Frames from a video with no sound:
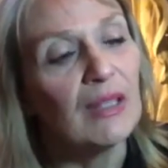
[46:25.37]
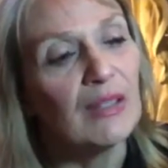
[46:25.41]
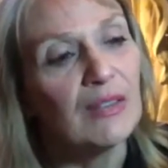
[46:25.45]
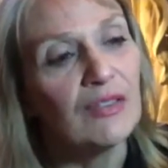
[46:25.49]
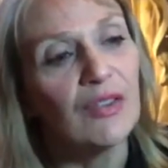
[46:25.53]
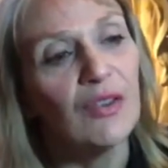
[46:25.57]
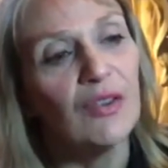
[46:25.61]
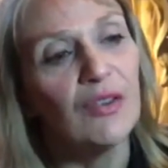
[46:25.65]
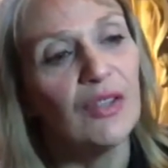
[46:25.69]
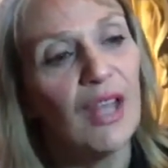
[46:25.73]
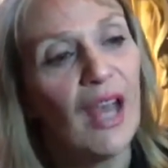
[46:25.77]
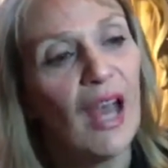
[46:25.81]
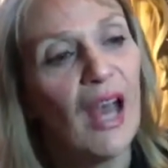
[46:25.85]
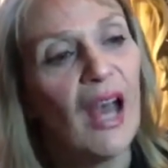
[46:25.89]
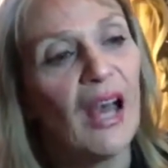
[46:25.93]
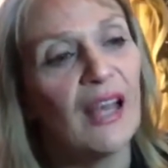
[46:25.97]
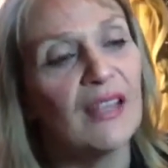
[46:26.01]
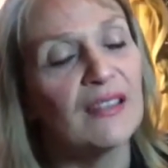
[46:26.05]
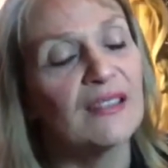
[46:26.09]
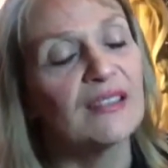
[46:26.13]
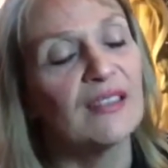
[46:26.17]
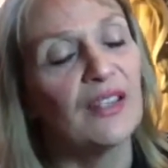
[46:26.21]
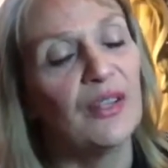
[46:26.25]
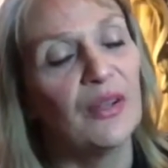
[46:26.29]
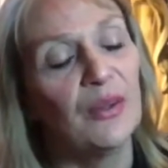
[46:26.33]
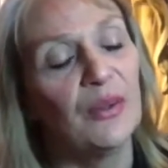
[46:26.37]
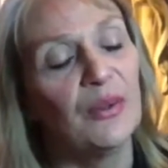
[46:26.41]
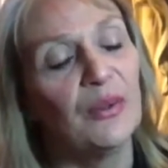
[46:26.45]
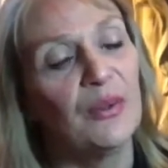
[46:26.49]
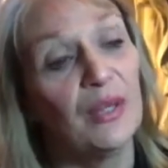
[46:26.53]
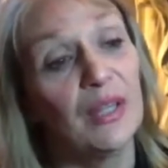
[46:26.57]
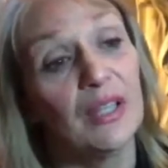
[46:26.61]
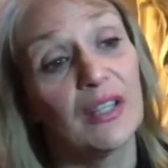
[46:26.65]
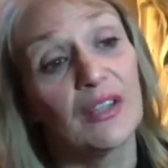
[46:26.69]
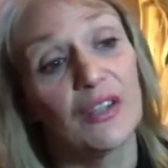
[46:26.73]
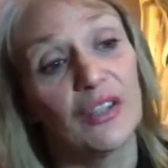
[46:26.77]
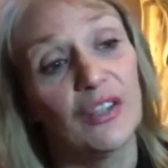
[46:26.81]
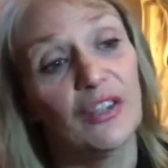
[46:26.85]
so yeah, so
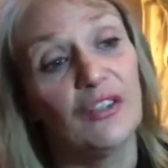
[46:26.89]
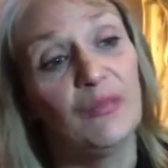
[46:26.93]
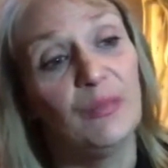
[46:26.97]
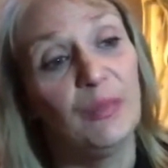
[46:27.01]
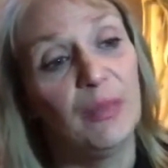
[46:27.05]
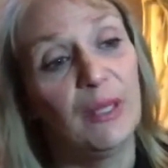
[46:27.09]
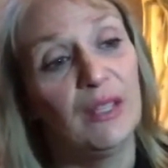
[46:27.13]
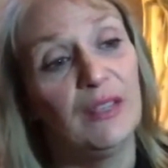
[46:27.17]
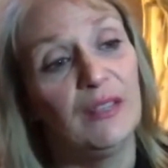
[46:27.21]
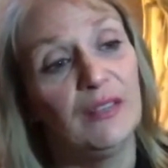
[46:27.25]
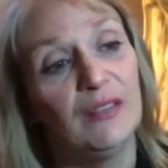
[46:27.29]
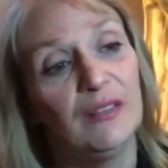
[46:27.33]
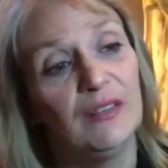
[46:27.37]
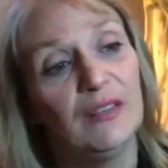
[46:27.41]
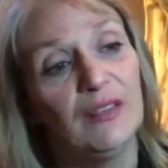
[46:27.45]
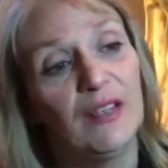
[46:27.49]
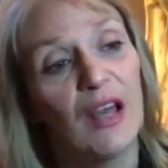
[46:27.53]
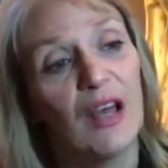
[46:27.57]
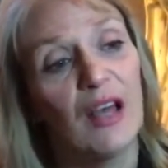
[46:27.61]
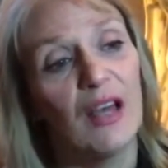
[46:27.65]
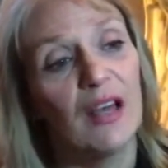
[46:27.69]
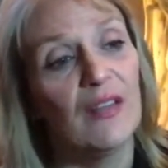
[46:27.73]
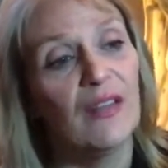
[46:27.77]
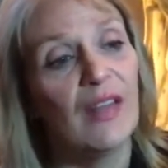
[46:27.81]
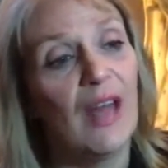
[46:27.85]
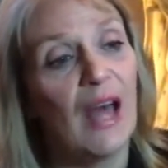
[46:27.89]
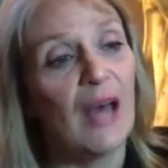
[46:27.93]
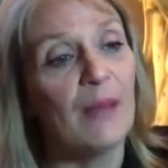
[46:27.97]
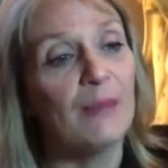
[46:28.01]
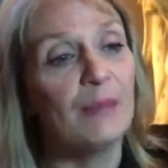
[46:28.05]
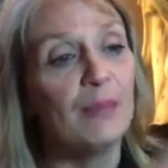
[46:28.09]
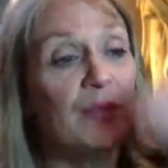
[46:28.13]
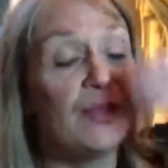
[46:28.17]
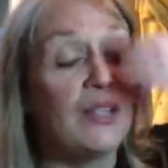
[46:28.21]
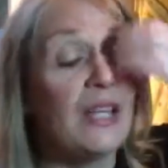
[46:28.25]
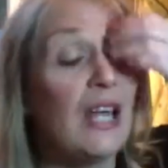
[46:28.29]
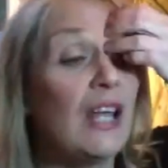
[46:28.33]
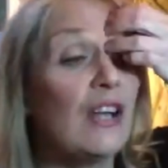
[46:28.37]
it could have been
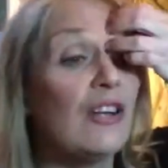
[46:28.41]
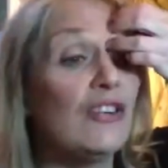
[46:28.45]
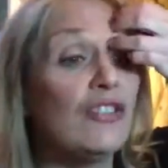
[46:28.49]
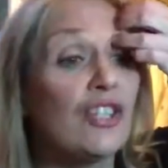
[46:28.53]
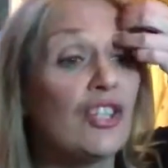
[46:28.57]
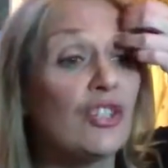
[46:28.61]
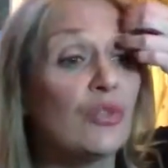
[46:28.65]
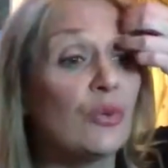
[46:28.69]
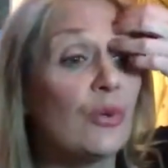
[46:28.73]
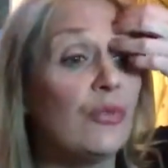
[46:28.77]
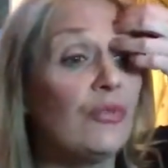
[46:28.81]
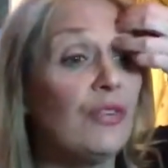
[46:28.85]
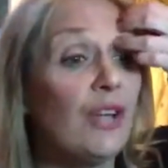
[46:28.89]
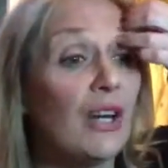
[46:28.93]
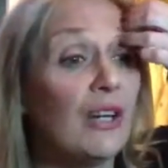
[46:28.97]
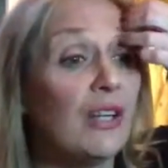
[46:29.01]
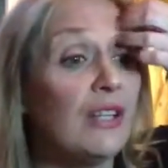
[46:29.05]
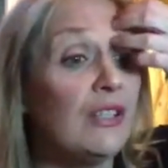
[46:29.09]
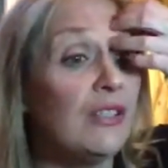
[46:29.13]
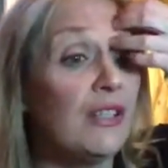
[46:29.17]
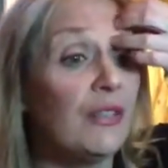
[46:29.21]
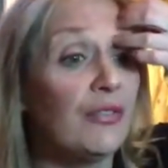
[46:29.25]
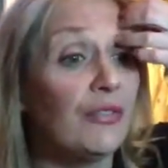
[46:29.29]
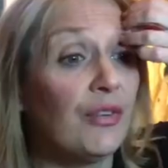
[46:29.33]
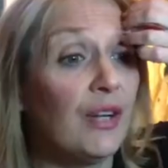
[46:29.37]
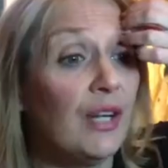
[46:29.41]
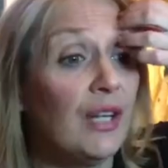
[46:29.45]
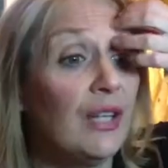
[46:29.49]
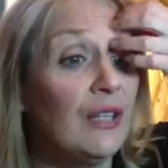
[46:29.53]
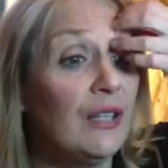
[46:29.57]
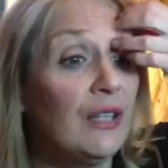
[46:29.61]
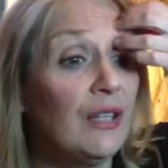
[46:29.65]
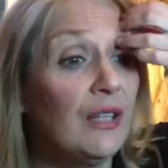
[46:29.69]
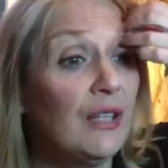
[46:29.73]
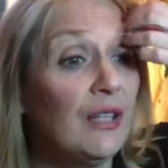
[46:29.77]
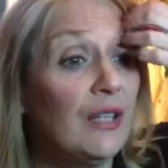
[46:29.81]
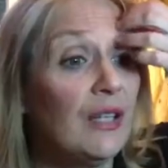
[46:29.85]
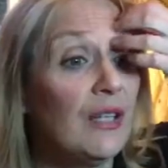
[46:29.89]
that, but the energies were very different.
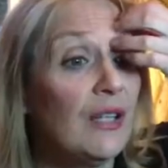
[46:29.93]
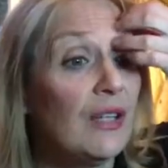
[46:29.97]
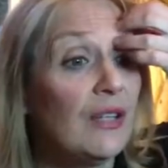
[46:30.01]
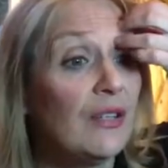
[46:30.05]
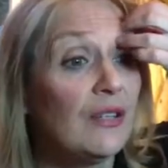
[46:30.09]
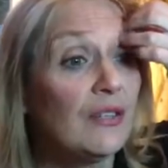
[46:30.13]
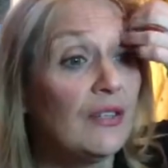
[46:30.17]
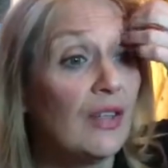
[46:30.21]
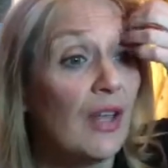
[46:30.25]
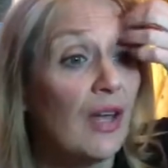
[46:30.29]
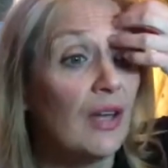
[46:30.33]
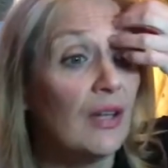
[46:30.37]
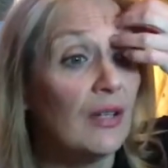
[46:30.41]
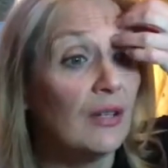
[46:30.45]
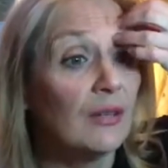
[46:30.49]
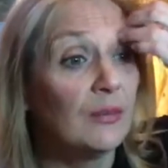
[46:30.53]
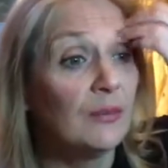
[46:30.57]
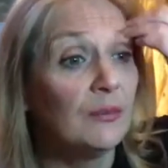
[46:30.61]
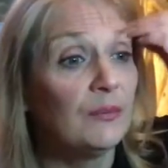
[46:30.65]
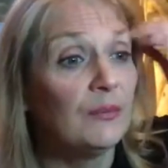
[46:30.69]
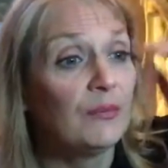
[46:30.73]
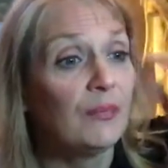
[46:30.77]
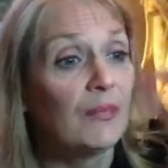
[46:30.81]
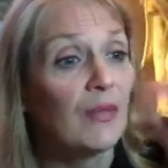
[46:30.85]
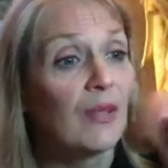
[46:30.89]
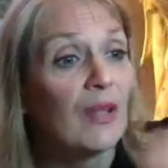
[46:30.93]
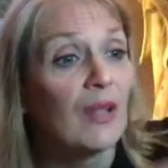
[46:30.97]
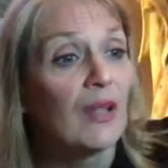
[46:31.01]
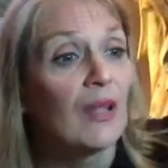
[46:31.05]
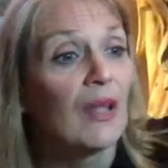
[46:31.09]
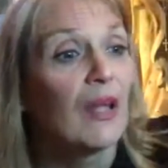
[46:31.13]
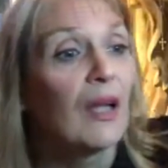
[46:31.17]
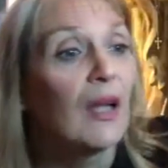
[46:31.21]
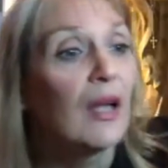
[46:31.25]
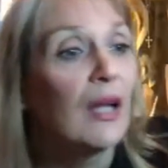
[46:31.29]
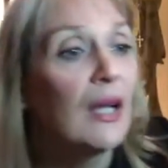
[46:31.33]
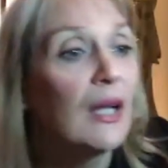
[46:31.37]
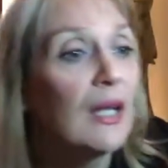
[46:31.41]
So,
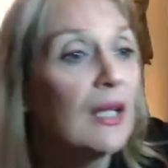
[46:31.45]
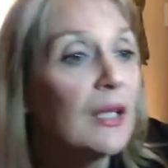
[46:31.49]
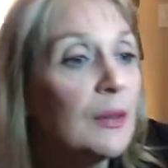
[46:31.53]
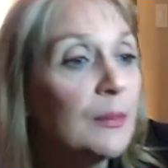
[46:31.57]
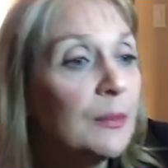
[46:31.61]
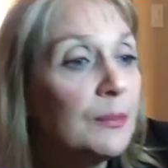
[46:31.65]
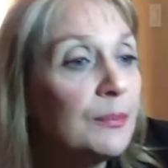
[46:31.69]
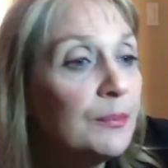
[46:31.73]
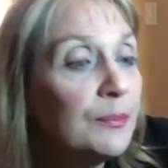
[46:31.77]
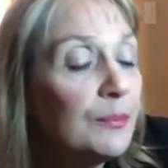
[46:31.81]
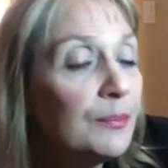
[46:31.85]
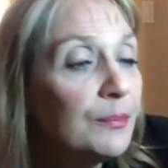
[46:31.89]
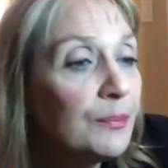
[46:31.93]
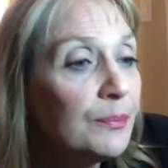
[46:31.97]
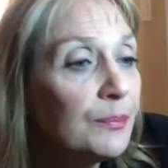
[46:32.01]
oh,